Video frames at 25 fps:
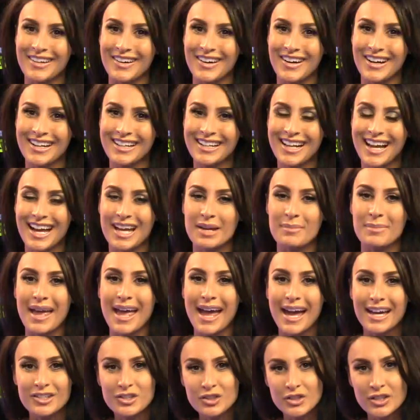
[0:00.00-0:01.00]
On. I'm
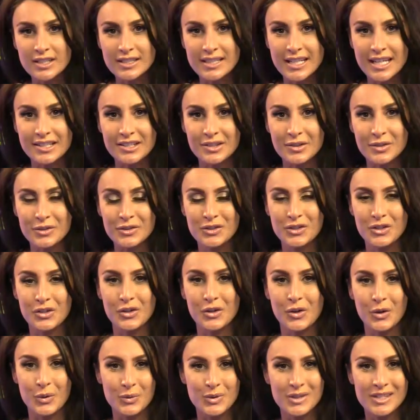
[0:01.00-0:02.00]
Ashley Daniels, your
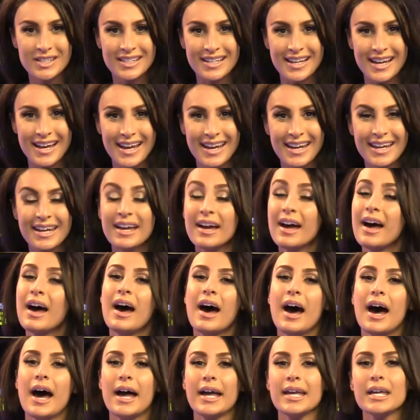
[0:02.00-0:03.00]
host today.
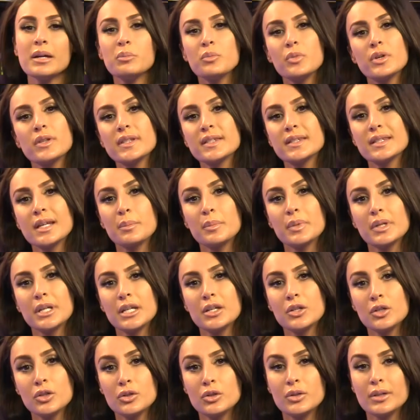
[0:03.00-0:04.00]
I am with
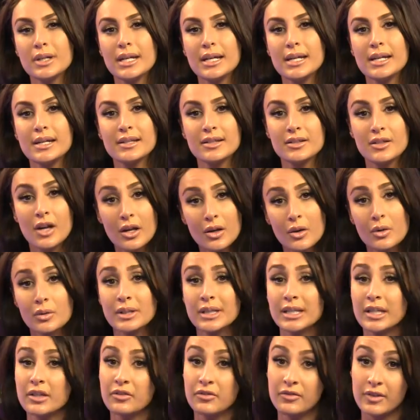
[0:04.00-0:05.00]
somebody who is not
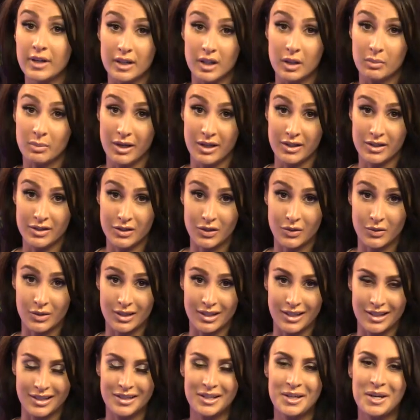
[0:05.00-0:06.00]
only a fellow
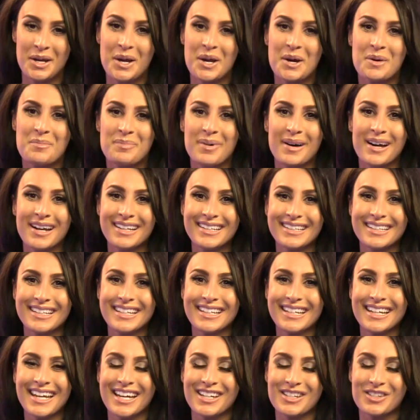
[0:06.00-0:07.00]
Bostonian, but
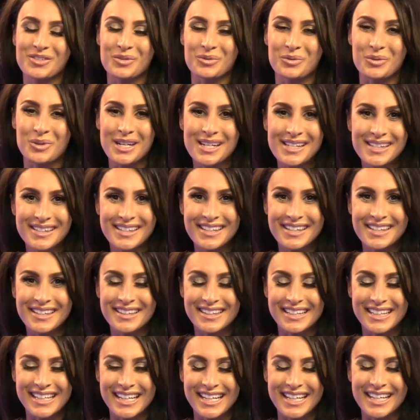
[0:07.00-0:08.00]
he has
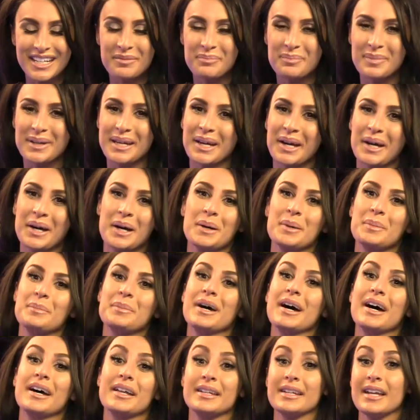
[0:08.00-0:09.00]
recently become
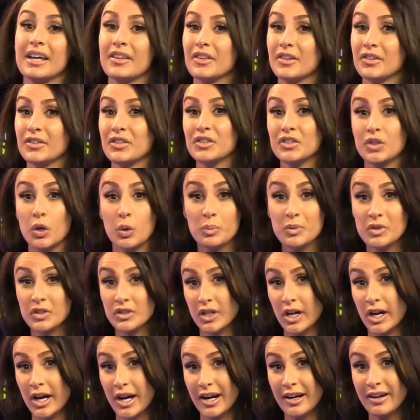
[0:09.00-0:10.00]
another soap
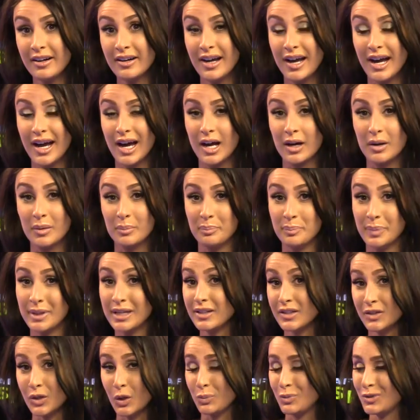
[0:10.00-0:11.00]
star, a uh,
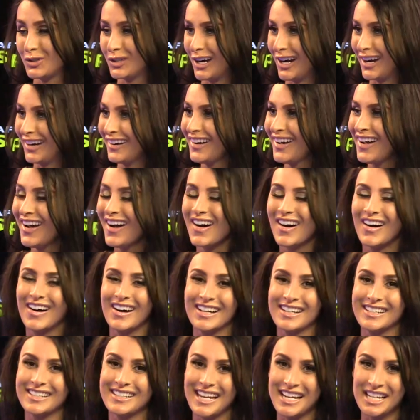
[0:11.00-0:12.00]
big soap star,
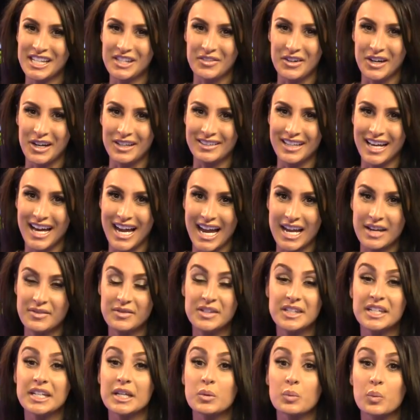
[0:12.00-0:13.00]
on Days of Our
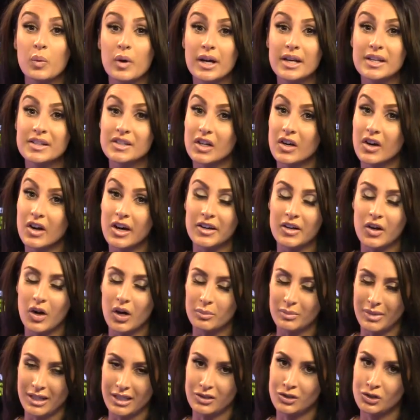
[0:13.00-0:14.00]
Lives. He was on All
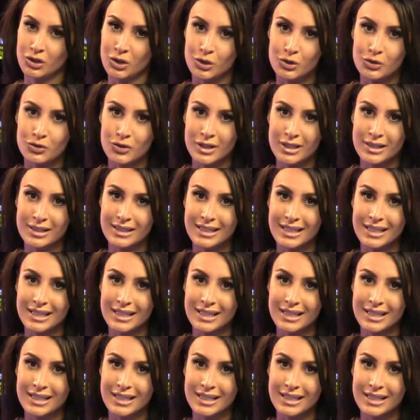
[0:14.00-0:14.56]
My Children.